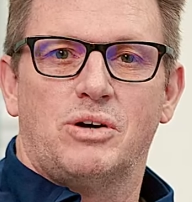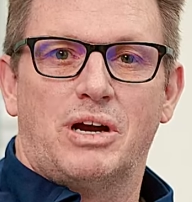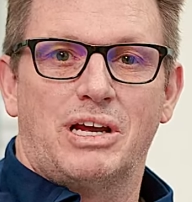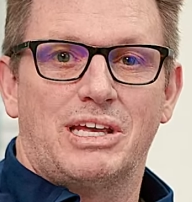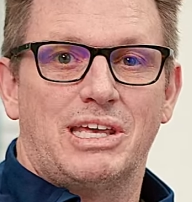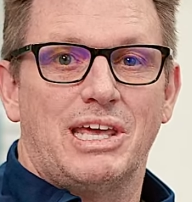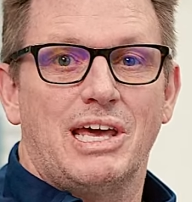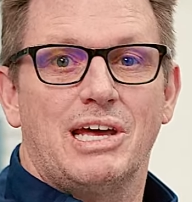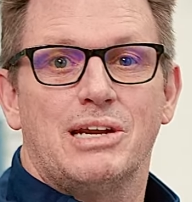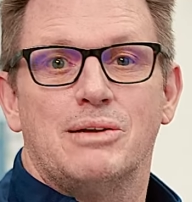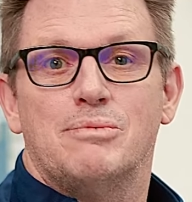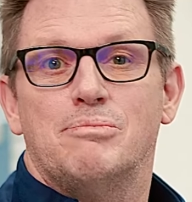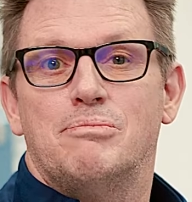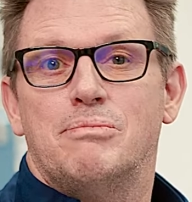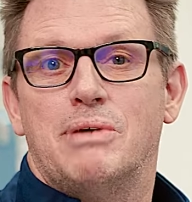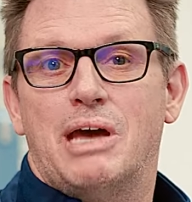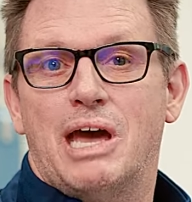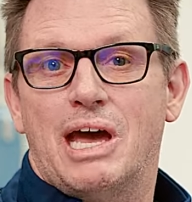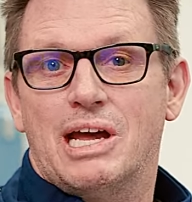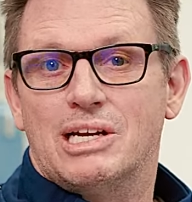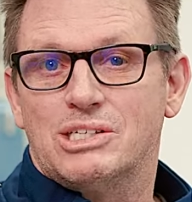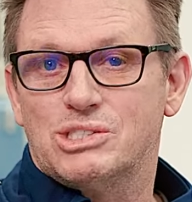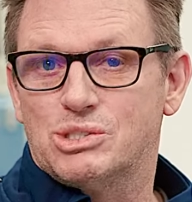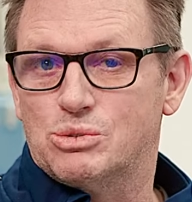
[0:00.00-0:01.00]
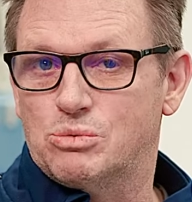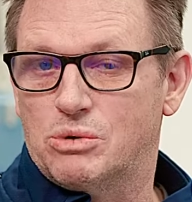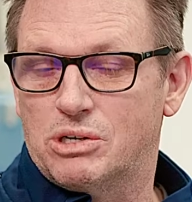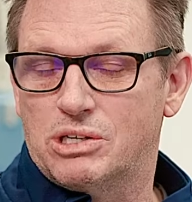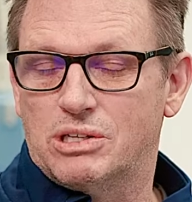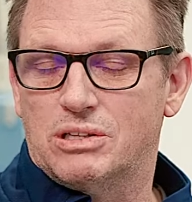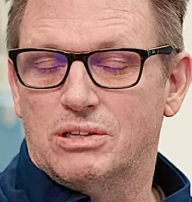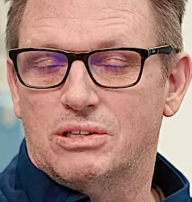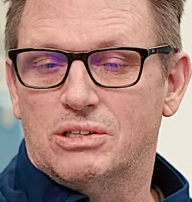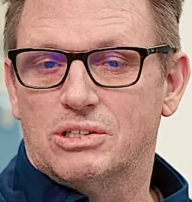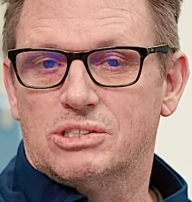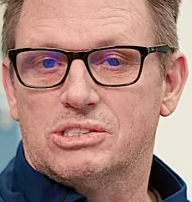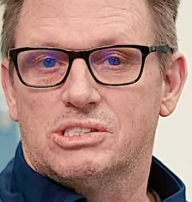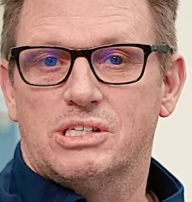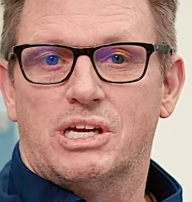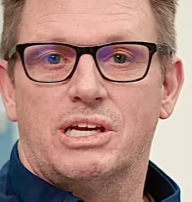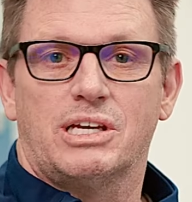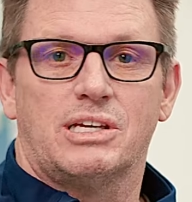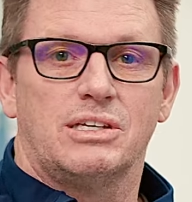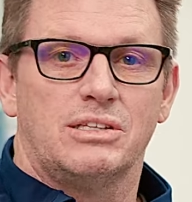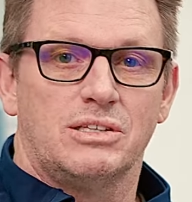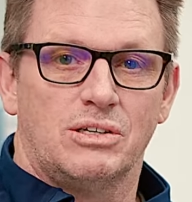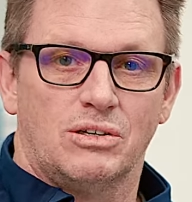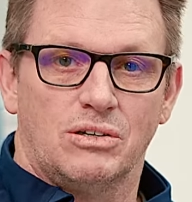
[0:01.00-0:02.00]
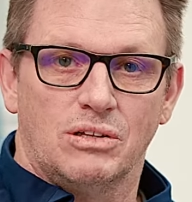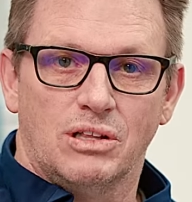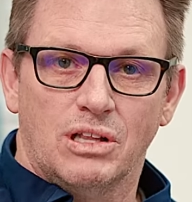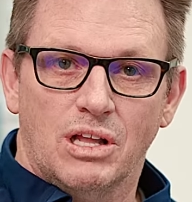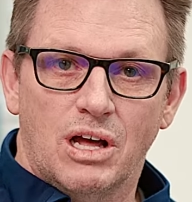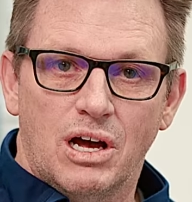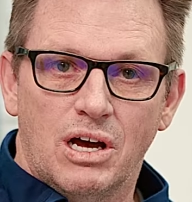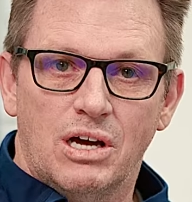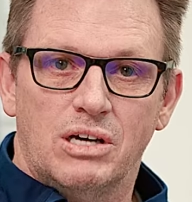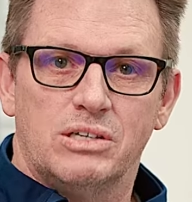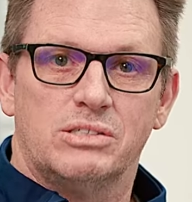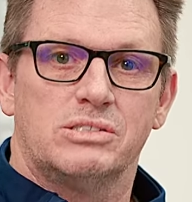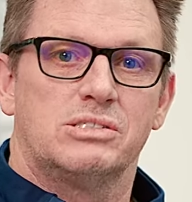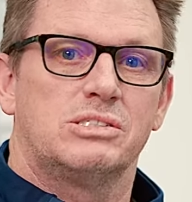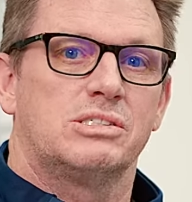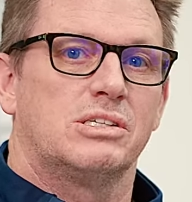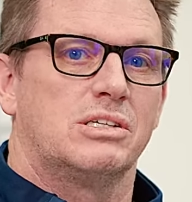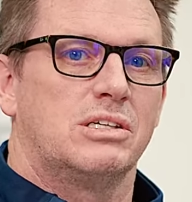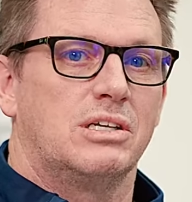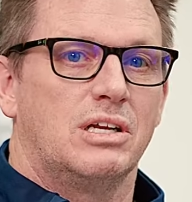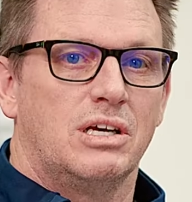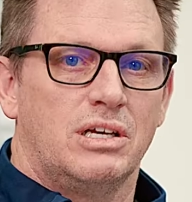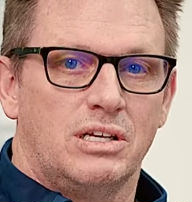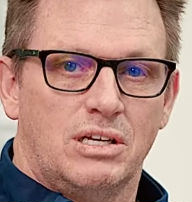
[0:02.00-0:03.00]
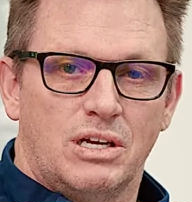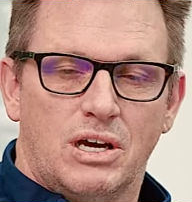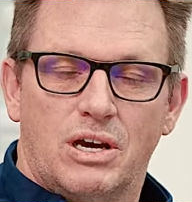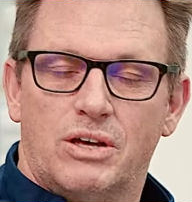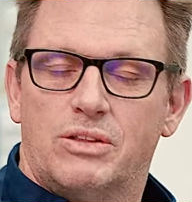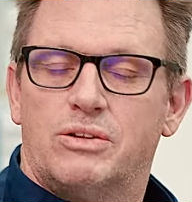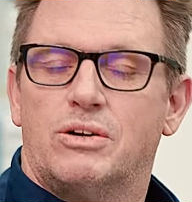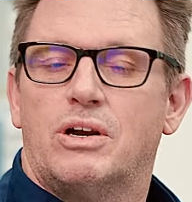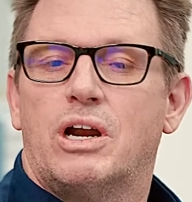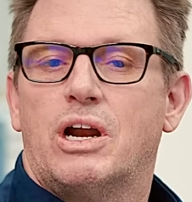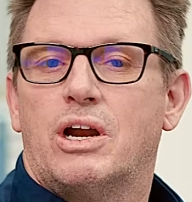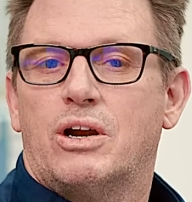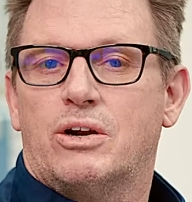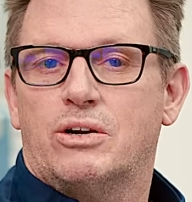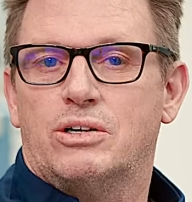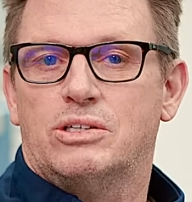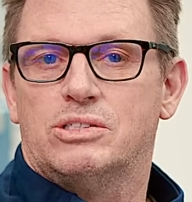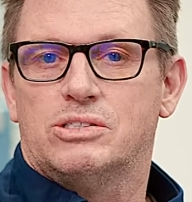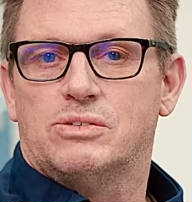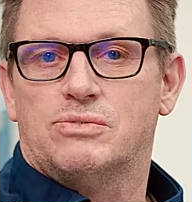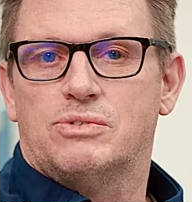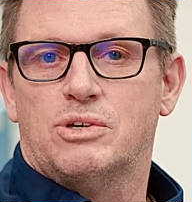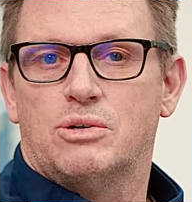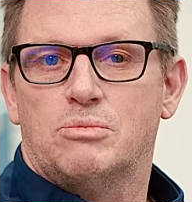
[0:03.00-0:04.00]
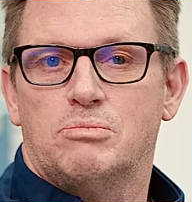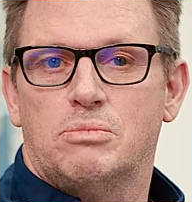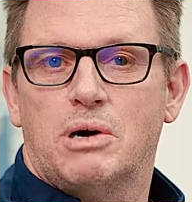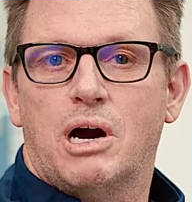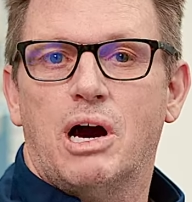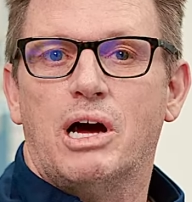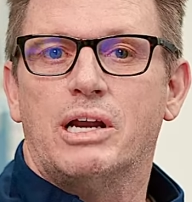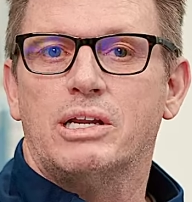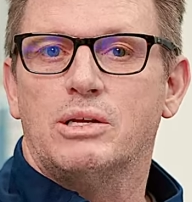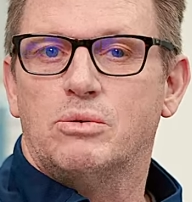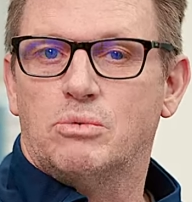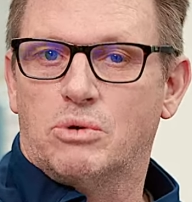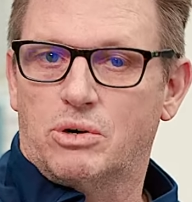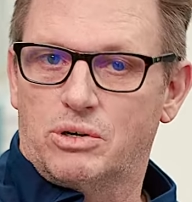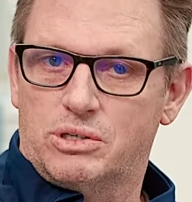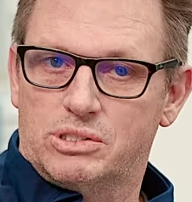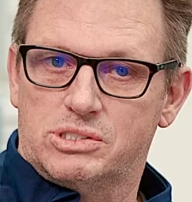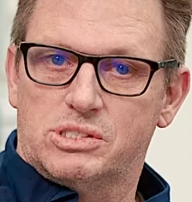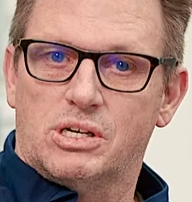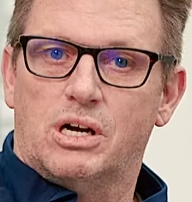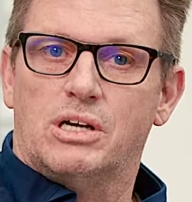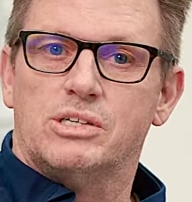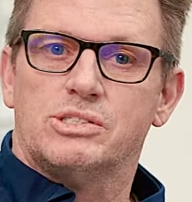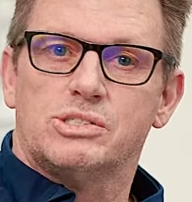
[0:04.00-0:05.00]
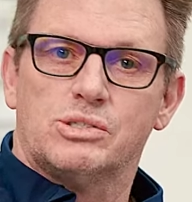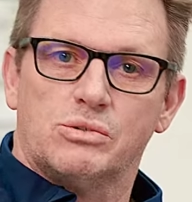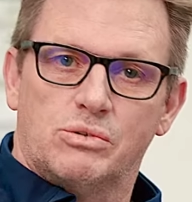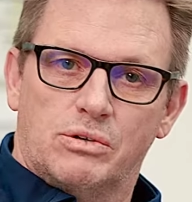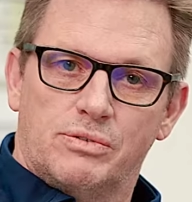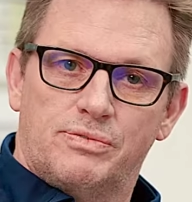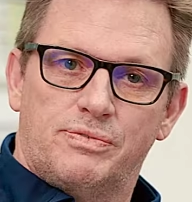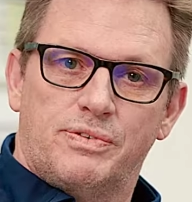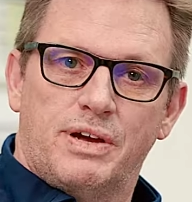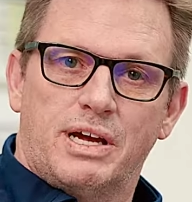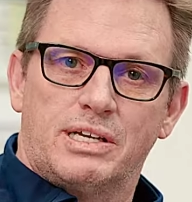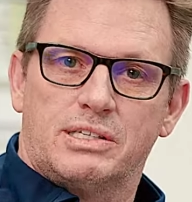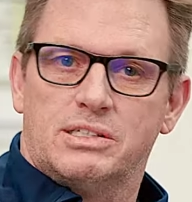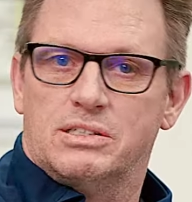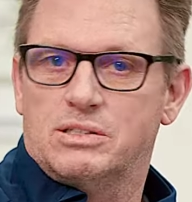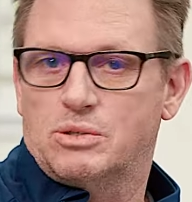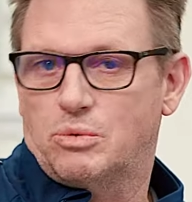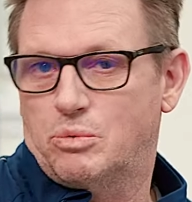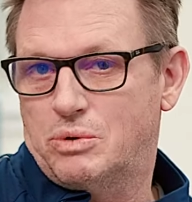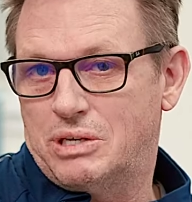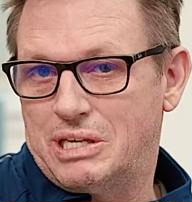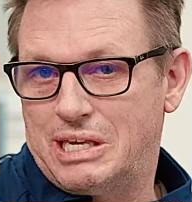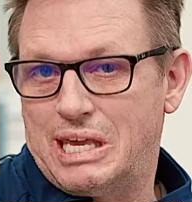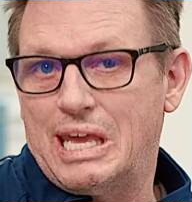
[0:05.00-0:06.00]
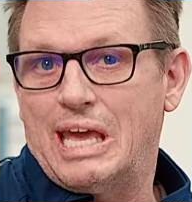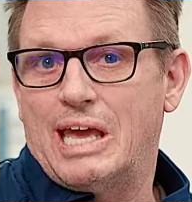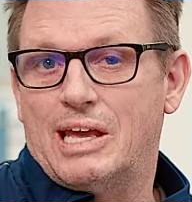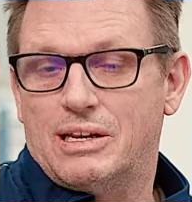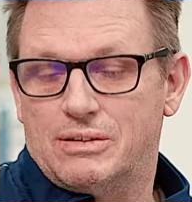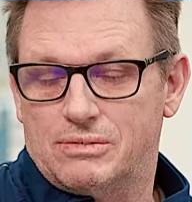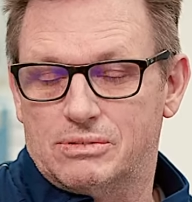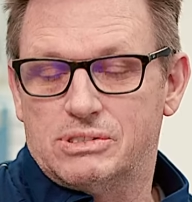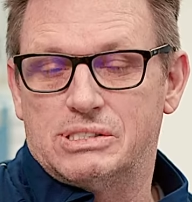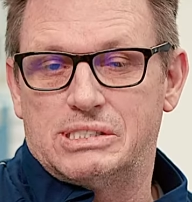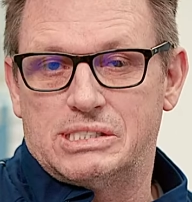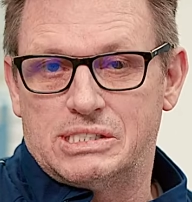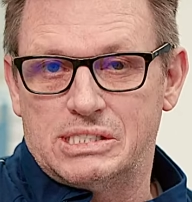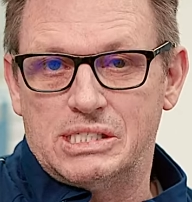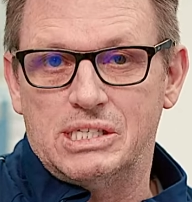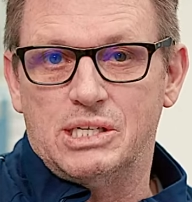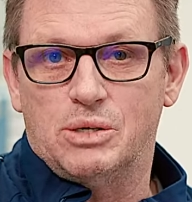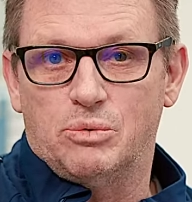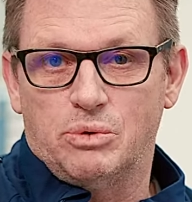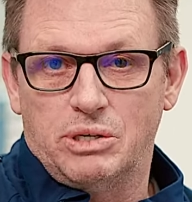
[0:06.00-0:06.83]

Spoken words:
I can't imagine what it looks like in their lungs and other areas of their body where it's also affecting that we can't see.